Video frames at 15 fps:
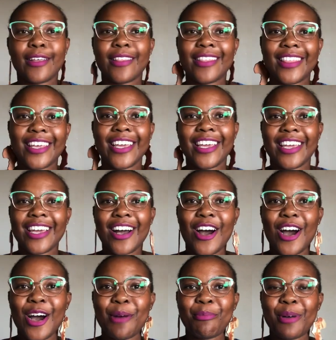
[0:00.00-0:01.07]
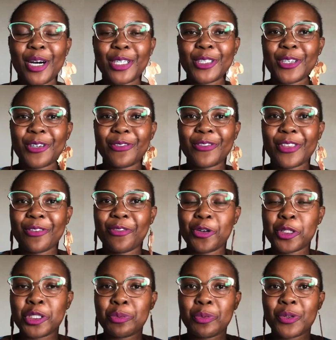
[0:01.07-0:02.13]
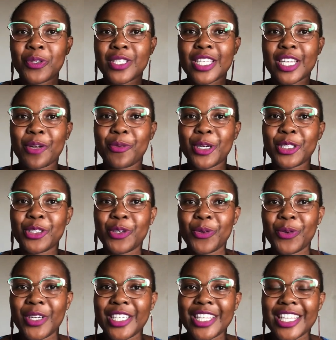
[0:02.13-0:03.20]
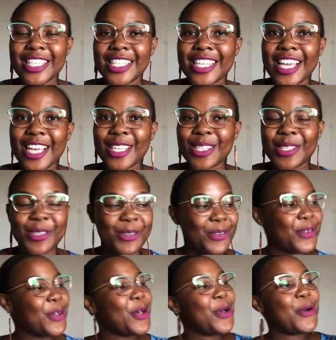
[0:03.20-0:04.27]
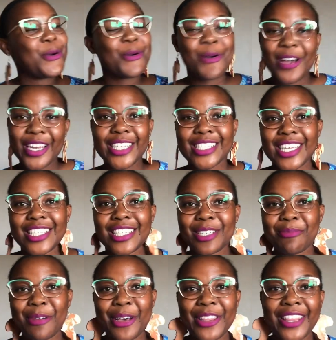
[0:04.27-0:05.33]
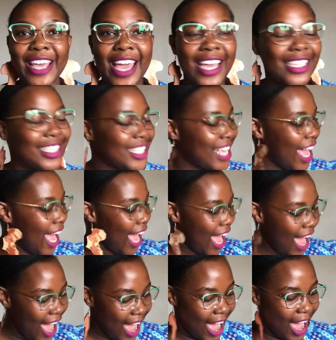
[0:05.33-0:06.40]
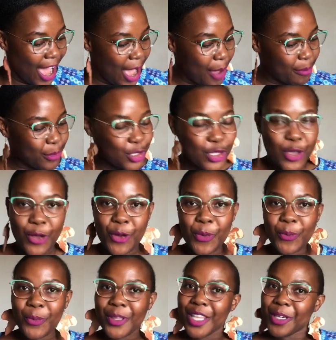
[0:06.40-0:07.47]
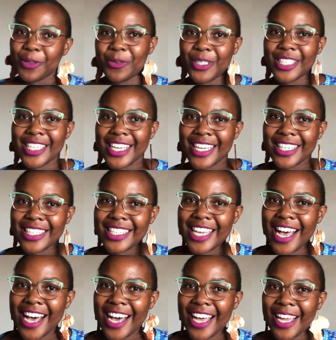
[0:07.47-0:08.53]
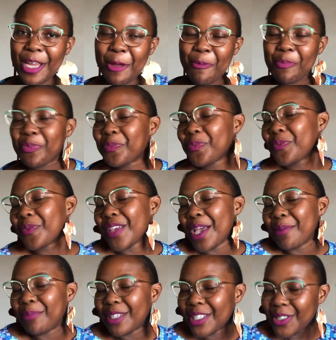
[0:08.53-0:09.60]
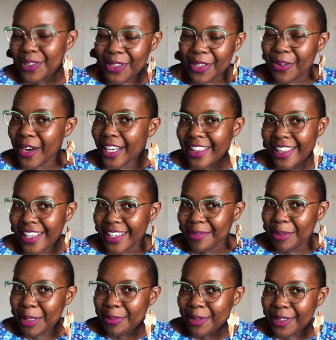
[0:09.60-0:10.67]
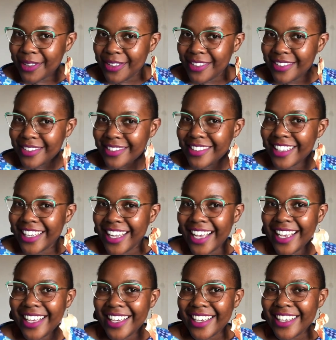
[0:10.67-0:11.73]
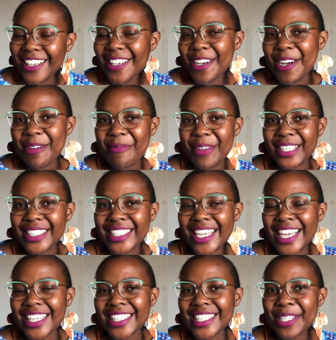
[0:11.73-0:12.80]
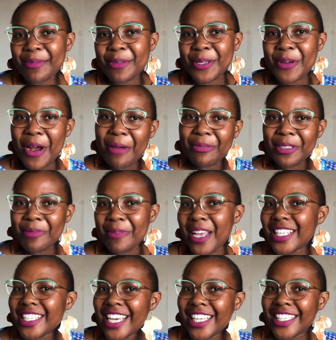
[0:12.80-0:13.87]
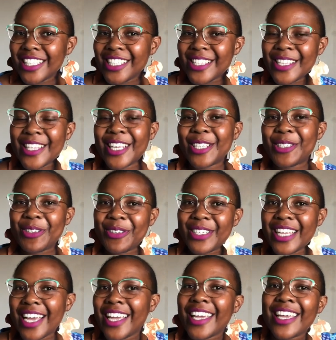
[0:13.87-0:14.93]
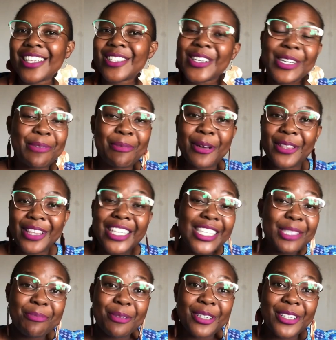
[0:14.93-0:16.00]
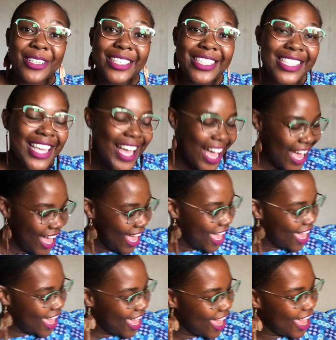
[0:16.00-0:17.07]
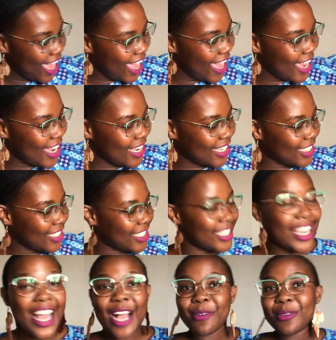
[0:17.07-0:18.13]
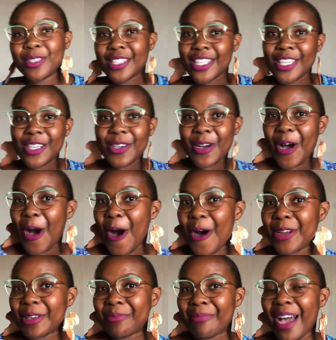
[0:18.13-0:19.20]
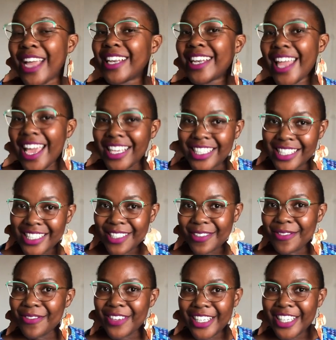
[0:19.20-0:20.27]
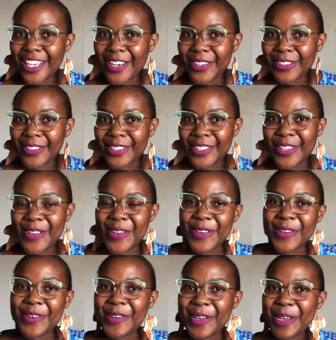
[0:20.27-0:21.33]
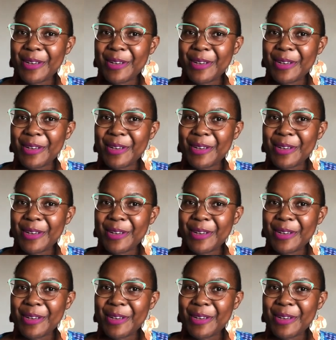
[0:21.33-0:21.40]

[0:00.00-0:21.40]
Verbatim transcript: they are part of the 40 books that I want to read this year, so quite excited about that. Um, so without wasting any time, please do the right thing, people. Like, comment, and subscribe to my channel so that you and I can talk about these books. And I will see you on my next video. So,